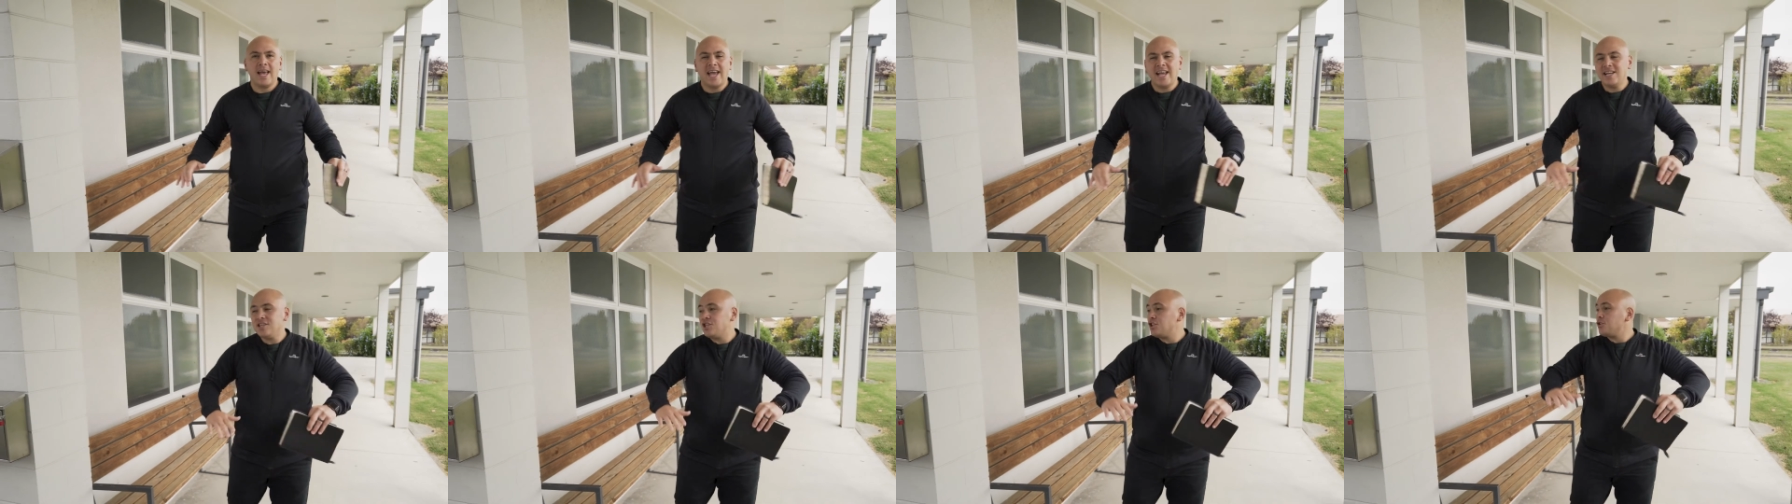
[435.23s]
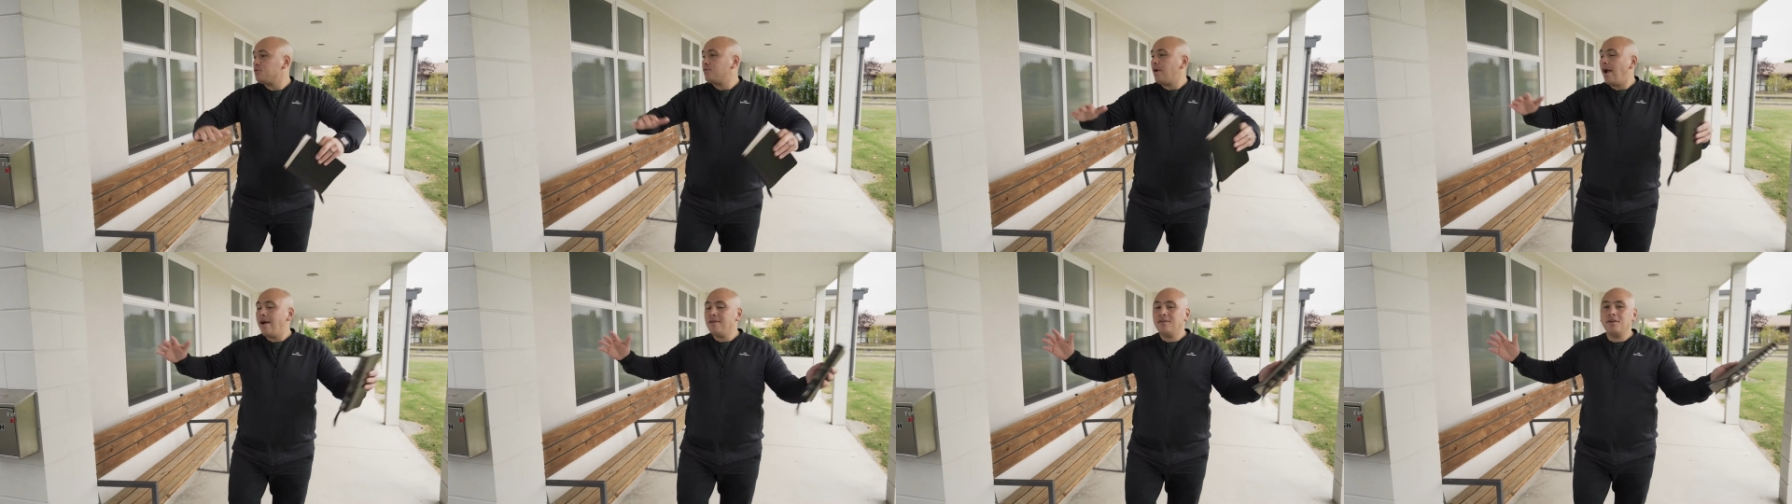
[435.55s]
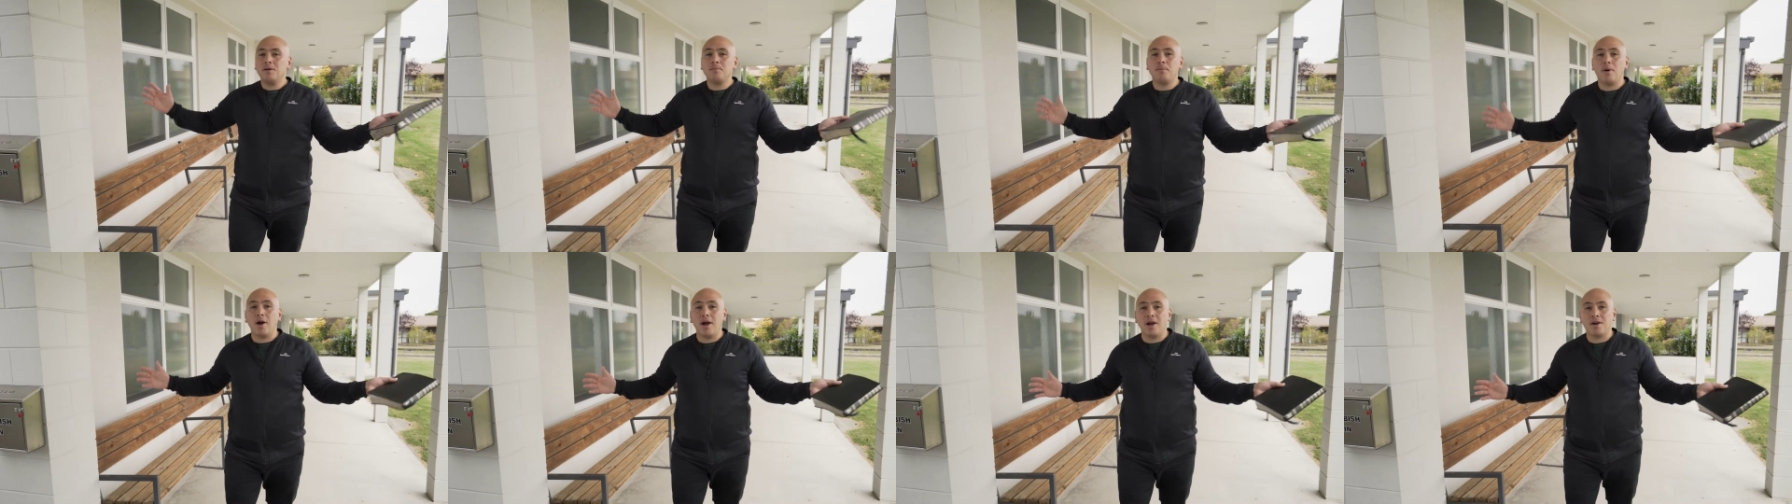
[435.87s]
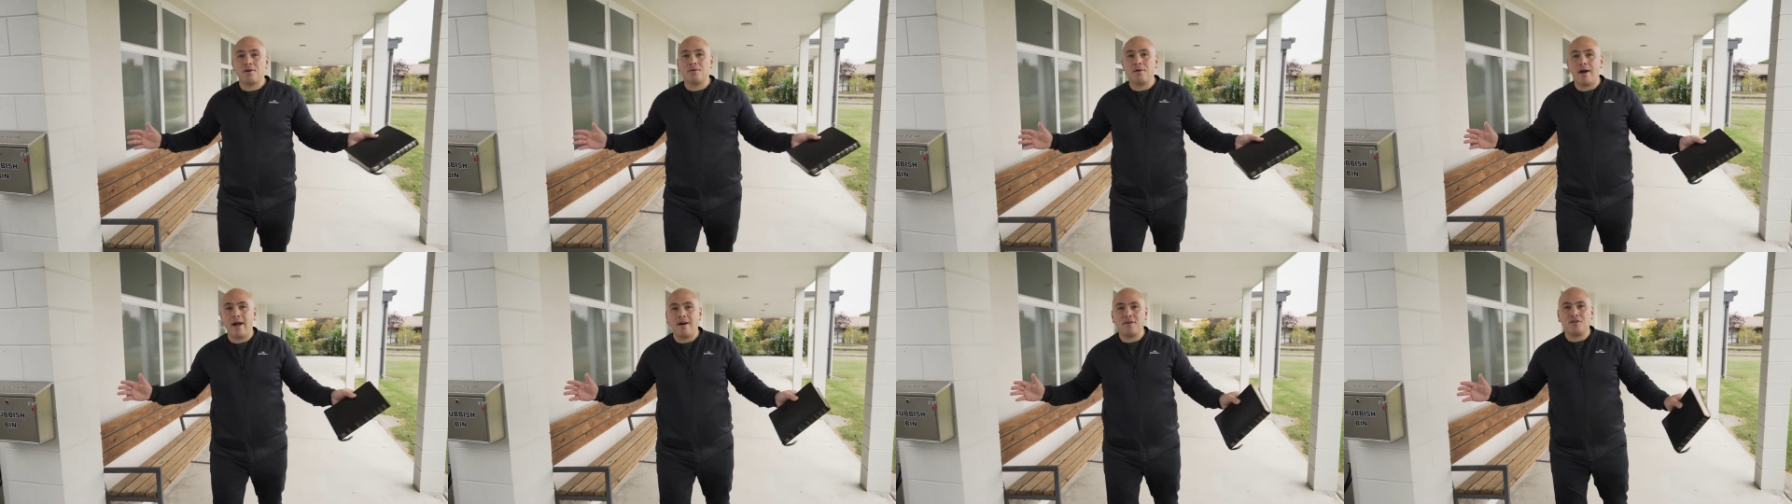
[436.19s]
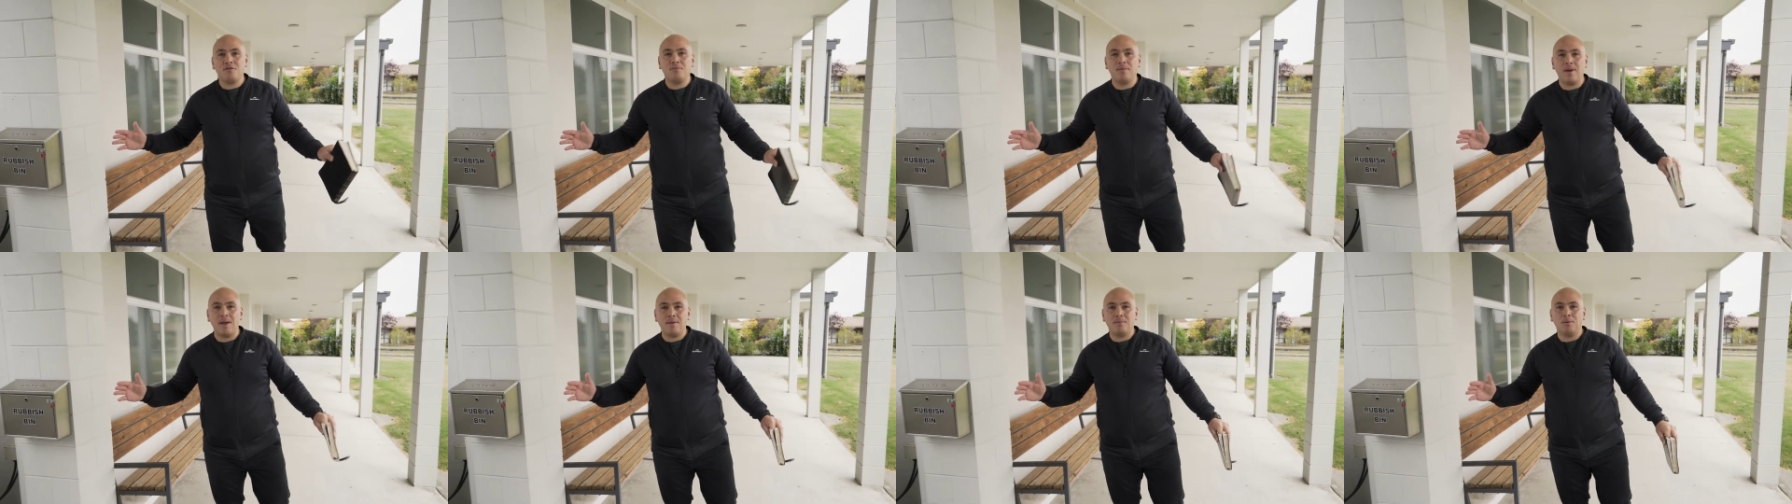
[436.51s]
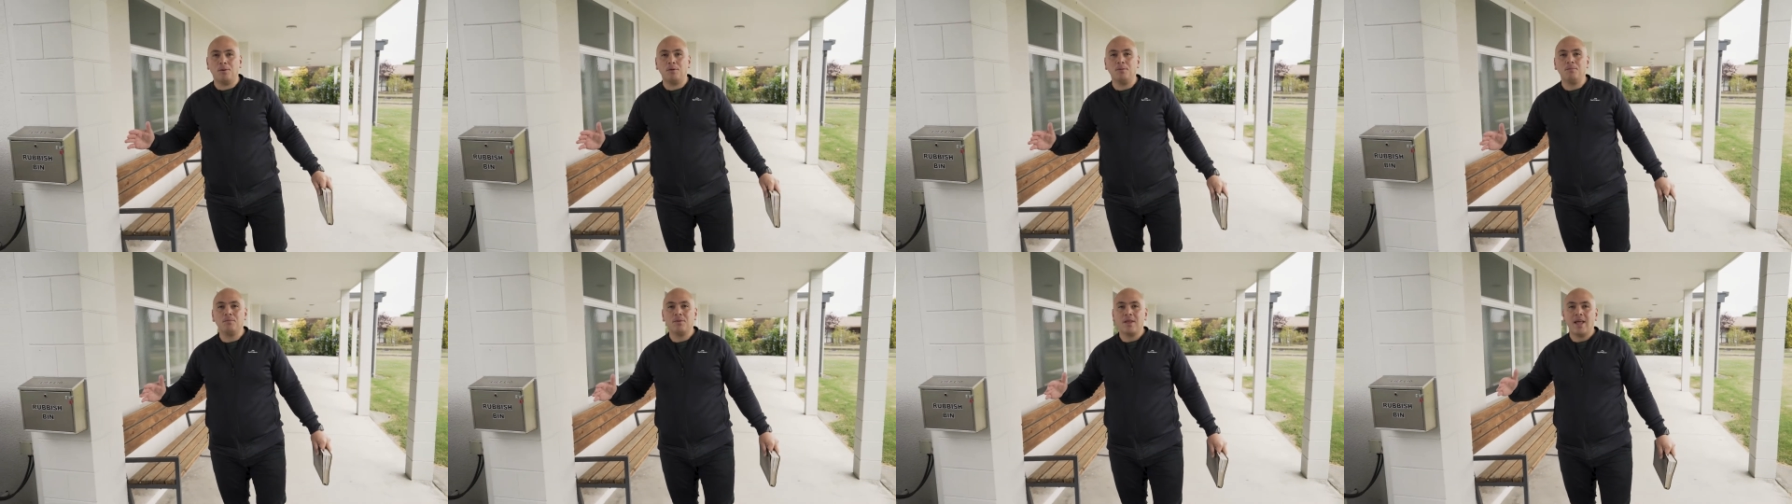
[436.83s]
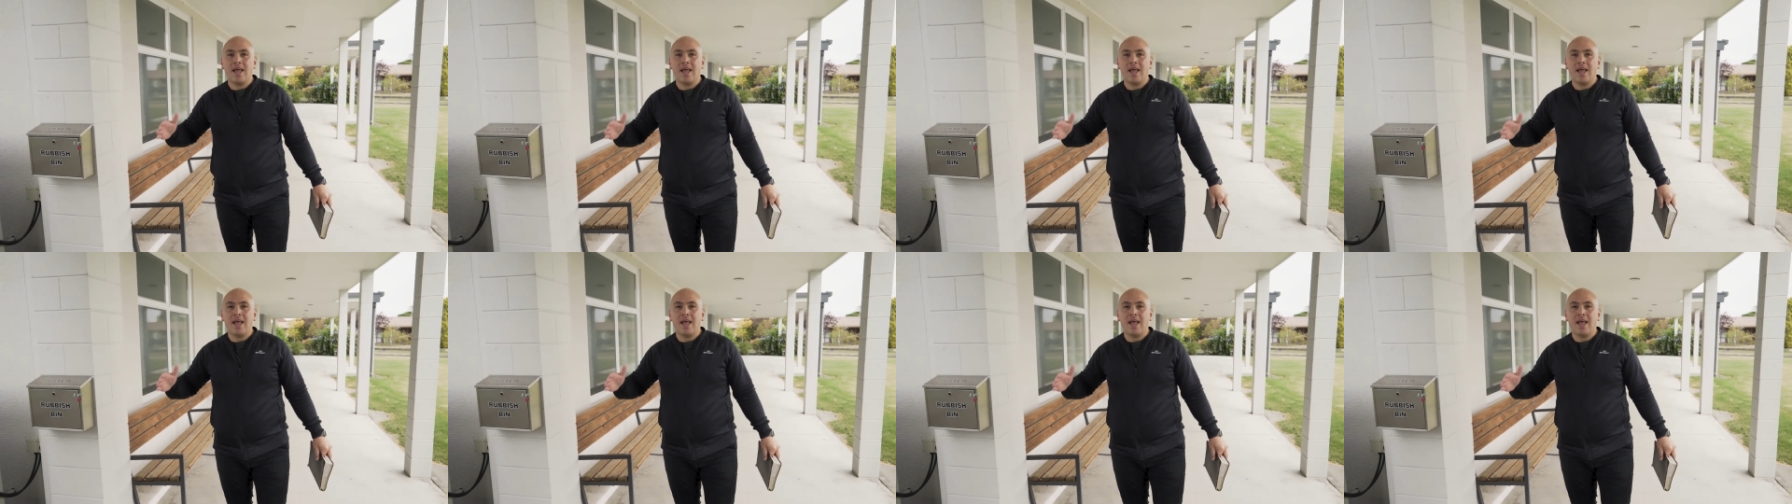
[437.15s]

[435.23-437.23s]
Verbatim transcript: He's surrounded by a crowd of people,